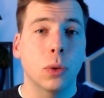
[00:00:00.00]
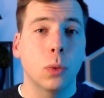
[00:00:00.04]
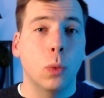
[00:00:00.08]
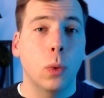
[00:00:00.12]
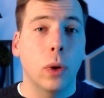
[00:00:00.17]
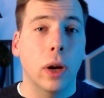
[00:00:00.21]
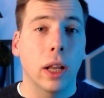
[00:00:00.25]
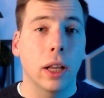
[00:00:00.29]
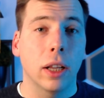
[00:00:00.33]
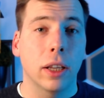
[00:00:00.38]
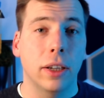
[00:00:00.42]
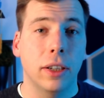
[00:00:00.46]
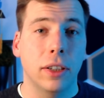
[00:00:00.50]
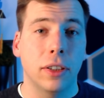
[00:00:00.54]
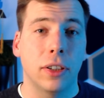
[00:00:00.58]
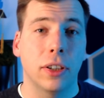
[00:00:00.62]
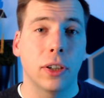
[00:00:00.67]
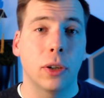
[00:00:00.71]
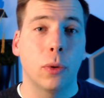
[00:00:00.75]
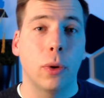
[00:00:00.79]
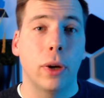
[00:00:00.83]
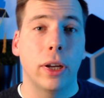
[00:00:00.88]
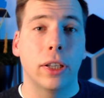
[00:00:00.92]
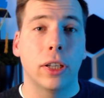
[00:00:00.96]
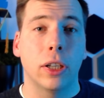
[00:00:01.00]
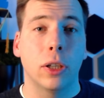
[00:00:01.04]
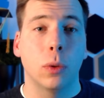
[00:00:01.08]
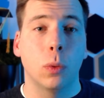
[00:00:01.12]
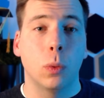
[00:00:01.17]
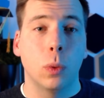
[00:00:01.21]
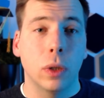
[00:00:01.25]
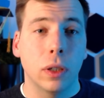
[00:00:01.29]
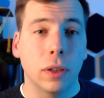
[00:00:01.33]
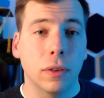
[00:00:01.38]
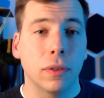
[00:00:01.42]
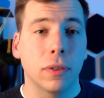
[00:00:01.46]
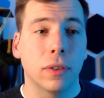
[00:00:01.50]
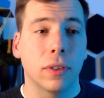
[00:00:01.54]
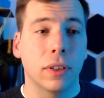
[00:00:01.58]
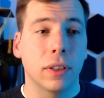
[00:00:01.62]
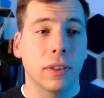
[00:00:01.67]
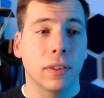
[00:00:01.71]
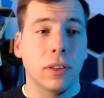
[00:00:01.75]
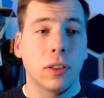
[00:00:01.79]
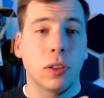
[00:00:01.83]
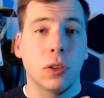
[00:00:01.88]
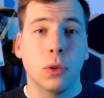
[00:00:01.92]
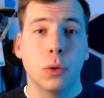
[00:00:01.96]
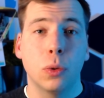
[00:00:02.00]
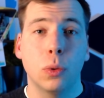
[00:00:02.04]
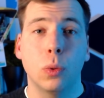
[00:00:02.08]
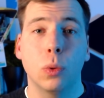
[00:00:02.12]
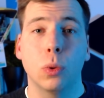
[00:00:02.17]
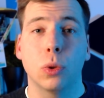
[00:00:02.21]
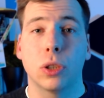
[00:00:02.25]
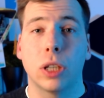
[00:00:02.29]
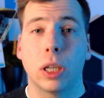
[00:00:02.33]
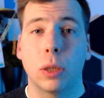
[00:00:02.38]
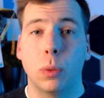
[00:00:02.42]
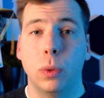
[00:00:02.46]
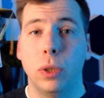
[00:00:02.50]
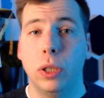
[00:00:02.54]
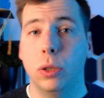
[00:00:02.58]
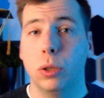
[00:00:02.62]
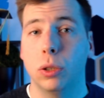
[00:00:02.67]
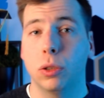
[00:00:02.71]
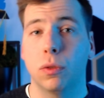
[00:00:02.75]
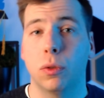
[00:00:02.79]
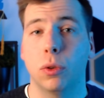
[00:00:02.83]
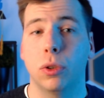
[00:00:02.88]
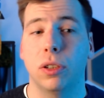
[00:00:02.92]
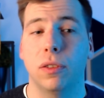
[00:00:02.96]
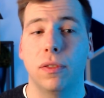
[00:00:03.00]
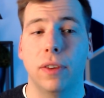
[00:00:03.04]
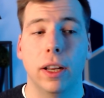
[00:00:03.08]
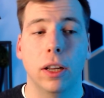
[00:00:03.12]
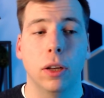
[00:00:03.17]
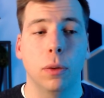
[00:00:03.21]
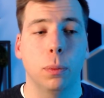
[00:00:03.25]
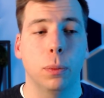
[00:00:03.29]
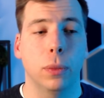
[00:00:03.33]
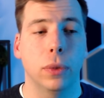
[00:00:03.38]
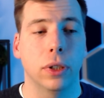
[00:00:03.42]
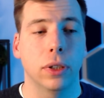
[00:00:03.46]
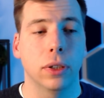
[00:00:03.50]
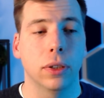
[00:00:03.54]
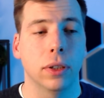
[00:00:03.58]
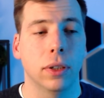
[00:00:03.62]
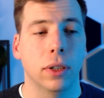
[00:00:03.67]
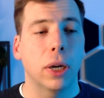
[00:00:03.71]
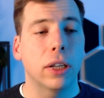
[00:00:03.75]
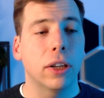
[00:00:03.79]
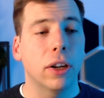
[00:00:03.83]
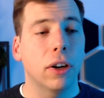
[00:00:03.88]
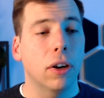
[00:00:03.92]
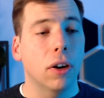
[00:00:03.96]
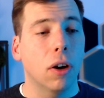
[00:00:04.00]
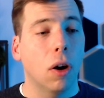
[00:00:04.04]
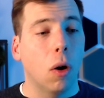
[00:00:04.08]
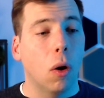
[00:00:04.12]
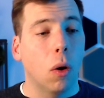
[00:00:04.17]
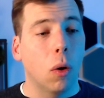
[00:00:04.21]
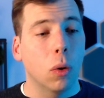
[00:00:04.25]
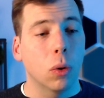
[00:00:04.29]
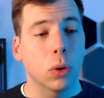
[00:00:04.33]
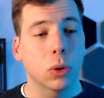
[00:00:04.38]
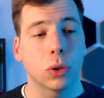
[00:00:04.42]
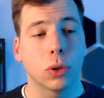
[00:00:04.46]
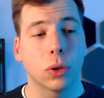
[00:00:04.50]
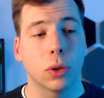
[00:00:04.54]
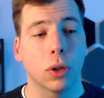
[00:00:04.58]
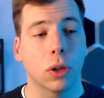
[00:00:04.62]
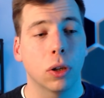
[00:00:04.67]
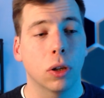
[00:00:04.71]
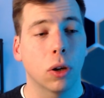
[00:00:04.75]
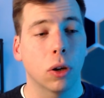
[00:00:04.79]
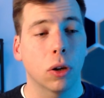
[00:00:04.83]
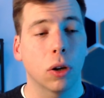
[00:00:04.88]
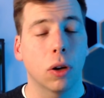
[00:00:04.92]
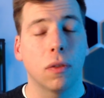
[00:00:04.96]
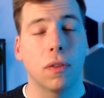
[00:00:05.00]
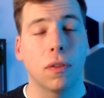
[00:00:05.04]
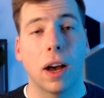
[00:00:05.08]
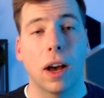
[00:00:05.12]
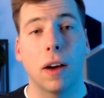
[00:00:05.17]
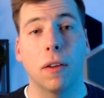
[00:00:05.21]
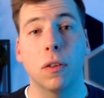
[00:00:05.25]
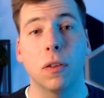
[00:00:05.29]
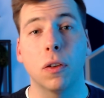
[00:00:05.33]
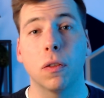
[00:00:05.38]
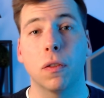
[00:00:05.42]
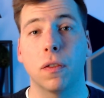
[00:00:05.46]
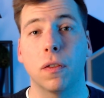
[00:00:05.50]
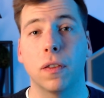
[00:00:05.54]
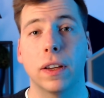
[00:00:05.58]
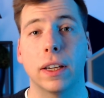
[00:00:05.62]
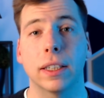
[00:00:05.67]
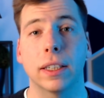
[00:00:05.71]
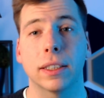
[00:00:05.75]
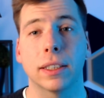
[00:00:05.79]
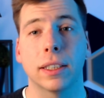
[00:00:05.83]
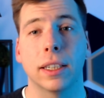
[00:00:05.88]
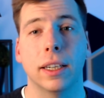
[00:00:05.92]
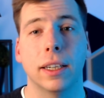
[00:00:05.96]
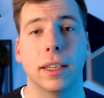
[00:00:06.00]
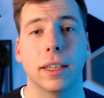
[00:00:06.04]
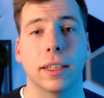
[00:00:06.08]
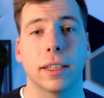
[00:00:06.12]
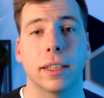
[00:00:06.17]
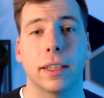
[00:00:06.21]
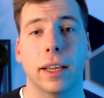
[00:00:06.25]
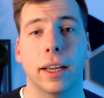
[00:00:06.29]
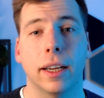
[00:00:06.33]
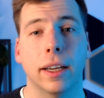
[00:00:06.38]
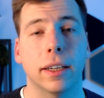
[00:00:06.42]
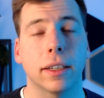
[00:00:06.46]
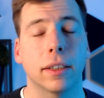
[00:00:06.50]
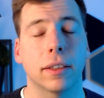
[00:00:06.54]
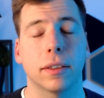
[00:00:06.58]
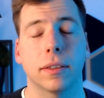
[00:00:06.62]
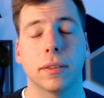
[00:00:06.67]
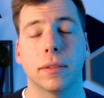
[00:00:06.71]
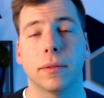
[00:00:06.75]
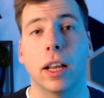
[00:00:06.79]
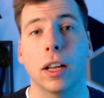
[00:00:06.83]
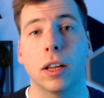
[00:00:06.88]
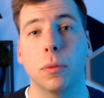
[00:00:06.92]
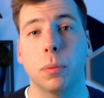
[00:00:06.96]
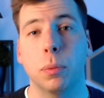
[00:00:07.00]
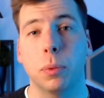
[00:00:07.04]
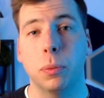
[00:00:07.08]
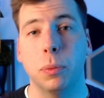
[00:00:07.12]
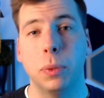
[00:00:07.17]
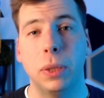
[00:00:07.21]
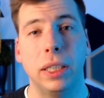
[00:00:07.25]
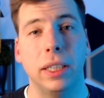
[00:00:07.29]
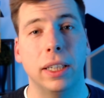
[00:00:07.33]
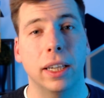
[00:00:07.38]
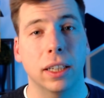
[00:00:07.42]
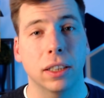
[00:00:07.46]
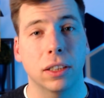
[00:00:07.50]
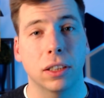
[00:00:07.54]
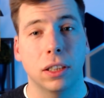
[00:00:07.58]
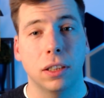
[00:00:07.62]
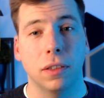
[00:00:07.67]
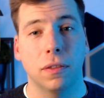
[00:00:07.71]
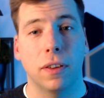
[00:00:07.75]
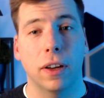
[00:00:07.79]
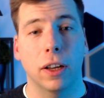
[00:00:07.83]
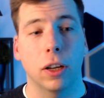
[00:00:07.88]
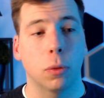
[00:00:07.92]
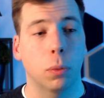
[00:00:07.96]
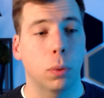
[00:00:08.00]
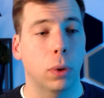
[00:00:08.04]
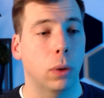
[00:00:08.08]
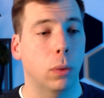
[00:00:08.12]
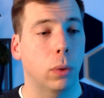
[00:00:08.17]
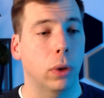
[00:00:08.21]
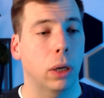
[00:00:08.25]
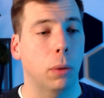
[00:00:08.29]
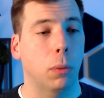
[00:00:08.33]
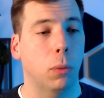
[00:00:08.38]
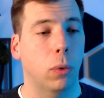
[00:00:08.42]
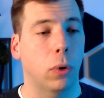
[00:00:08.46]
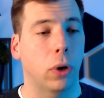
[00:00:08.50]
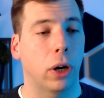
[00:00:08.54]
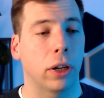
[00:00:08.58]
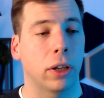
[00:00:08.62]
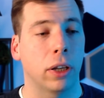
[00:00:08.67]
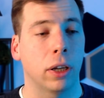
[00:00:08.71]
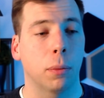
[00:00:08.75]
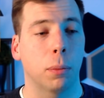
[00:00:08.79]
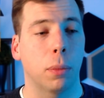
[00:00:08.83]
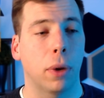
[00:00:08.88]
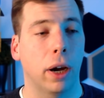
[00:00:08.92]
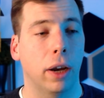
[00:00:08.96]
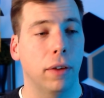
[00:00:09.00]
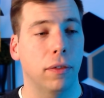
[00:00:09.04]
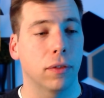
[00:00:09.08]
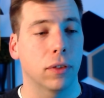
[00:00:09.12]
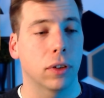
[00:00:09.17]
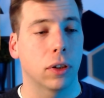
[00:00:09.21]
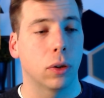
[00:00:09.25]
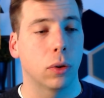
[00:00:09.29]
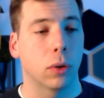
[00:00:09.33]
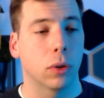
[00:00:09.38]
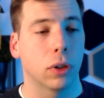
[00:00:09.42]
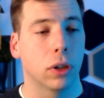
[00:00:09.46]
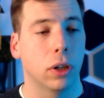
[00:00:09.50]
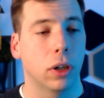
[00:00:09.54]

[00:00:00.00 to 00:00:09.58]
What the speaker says: well integrated with the tools that we use for development. But there are also a lot of other things that help me as a developer when I'm writing Python code.